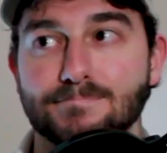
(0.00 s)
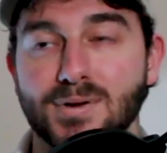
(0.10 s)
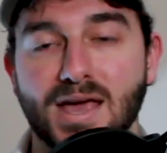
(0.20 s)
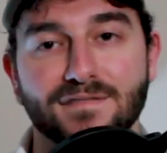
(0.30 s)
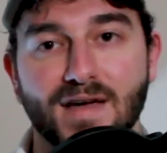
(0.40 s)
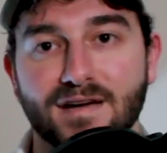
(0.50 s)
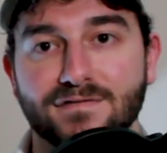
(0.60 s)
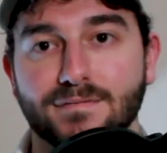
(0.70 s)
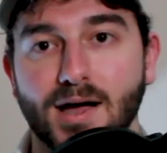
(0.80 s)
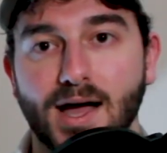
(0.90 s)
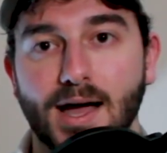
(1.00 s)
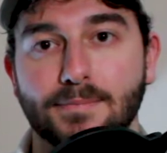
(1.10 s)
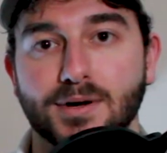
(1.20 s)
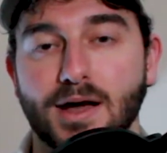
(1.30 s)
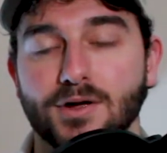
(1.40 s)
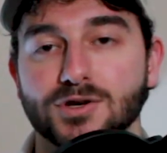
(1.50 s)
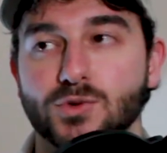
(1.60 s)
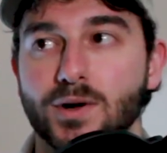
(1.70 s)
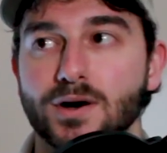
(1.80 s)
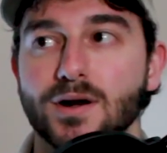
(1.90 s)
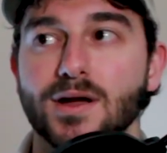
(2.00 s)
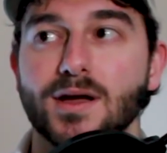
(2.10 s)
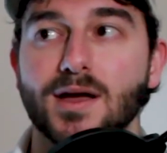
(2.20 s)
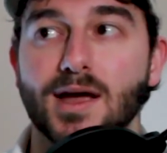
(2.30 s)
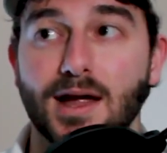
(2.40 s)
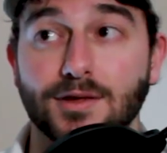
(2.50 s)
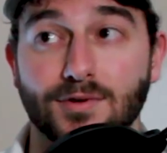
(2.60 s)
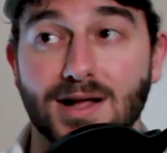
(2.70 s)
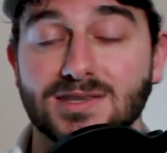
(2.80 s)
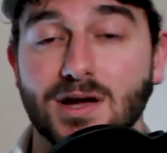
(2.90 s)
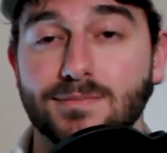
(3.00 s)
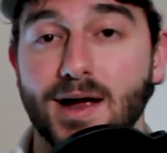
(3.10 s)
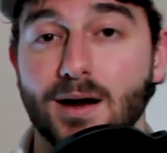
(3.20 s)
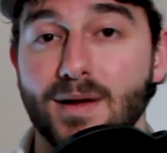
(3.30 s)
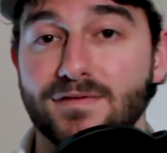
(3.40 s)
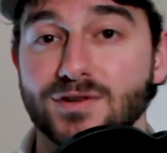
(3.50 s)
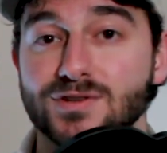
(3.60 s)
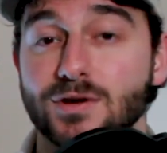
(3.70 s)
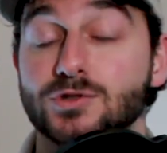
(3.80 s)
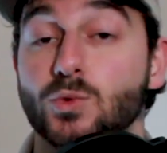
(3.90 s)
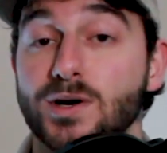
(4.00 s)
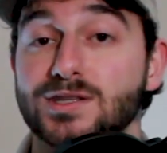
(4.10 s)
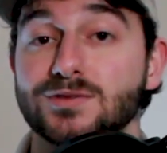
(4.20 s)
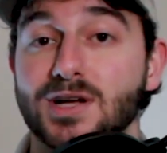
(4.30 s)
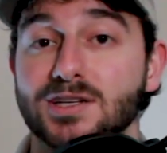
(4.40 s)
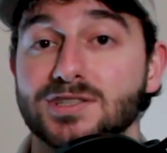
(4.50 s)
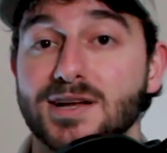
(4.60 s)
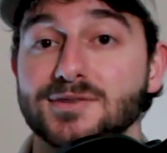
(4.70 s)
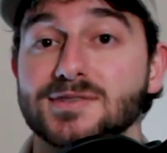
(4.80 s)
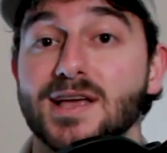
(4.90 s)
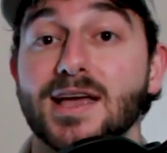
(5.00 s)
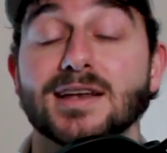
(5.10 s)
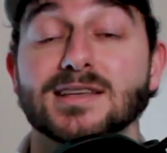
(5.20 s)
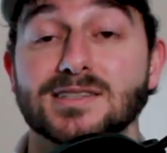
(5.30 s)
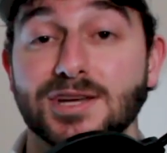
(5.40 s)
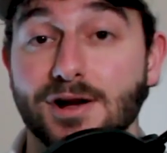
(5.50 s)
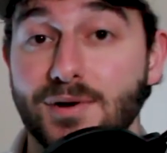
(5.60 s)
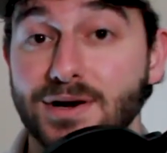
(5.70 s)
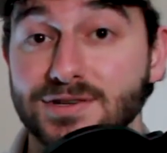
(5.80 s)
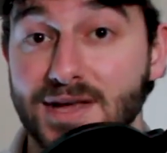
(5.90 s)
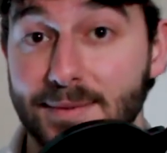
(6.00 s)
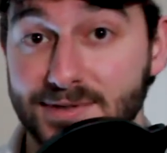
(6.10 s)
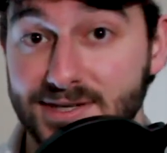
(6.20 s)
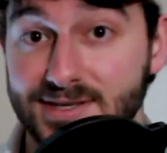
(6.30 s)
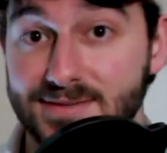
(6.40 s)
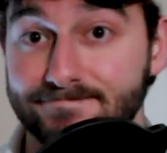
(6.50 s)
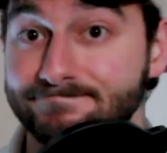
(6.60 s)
PFF put out on Twitter, in the red zone, Baker Mayfield's thrown 22 touchdowns and 0 interceptions.